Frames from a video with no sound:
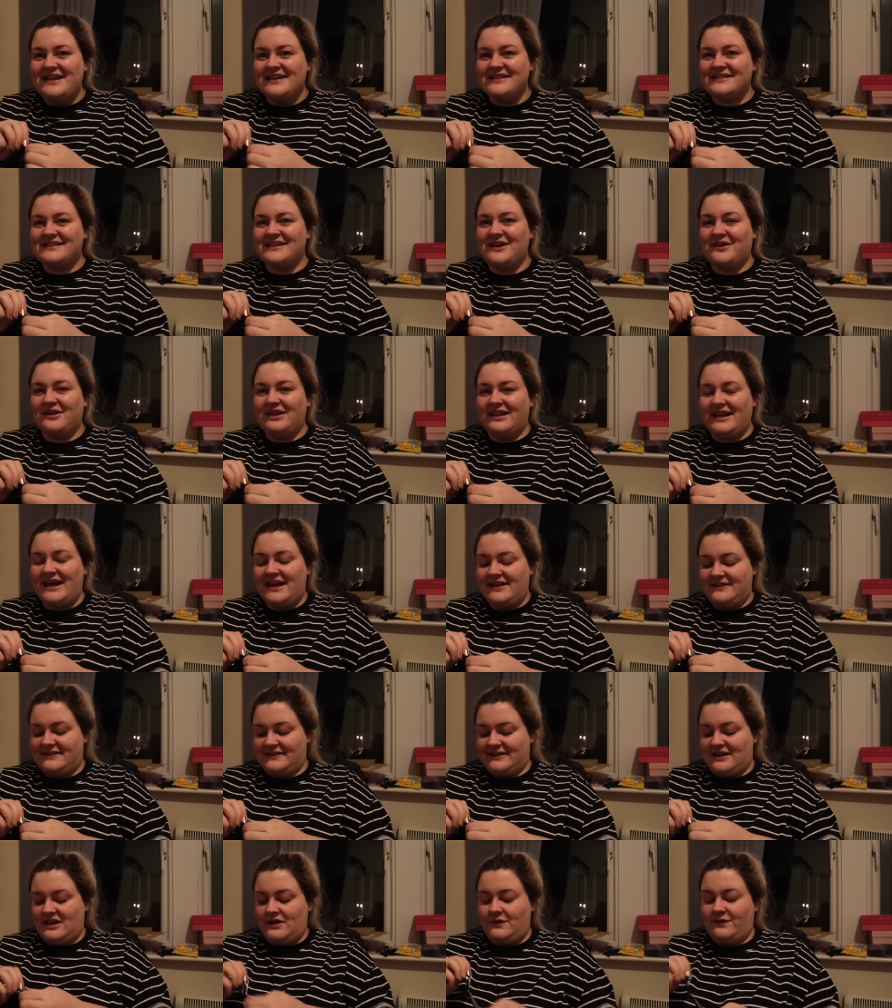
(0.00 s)
So
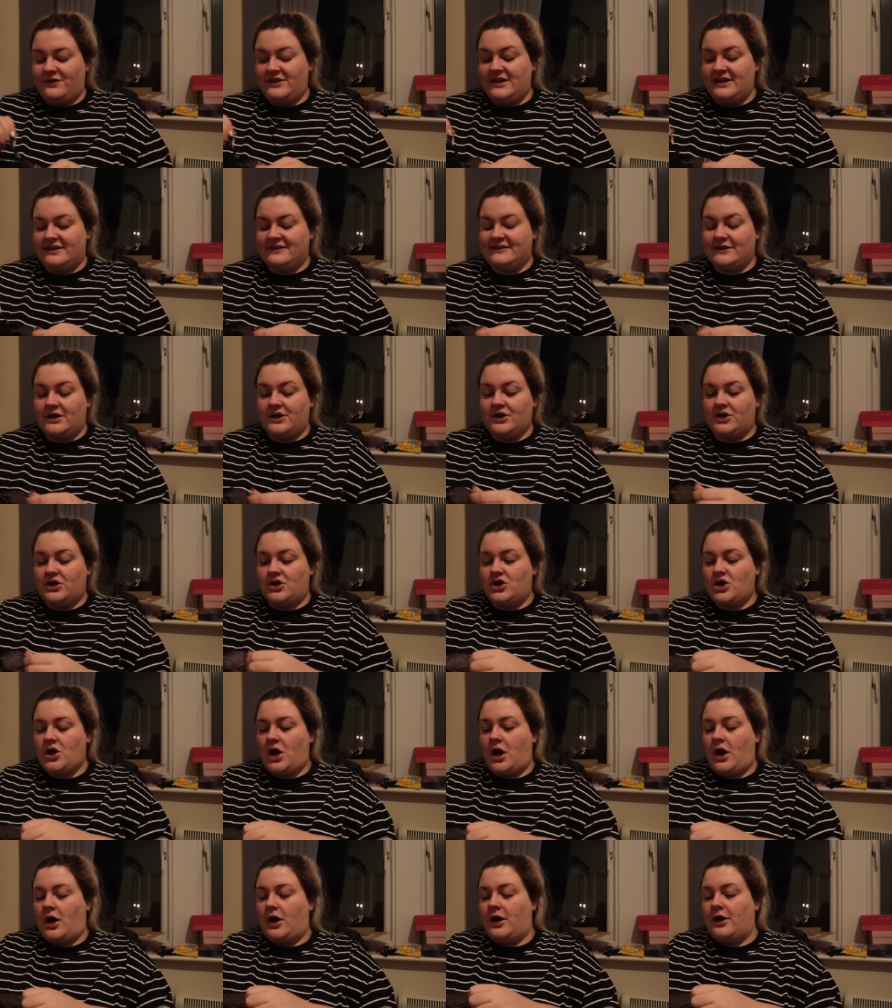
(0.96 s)
let's give this a
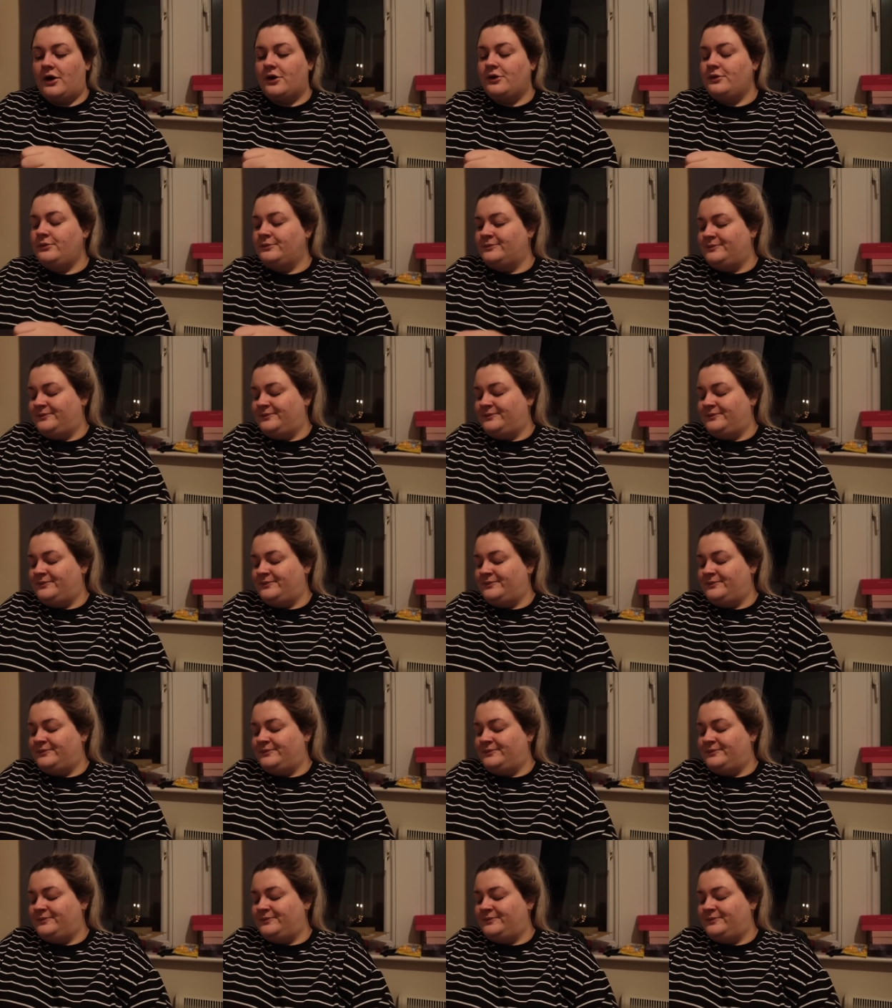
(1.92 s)
go.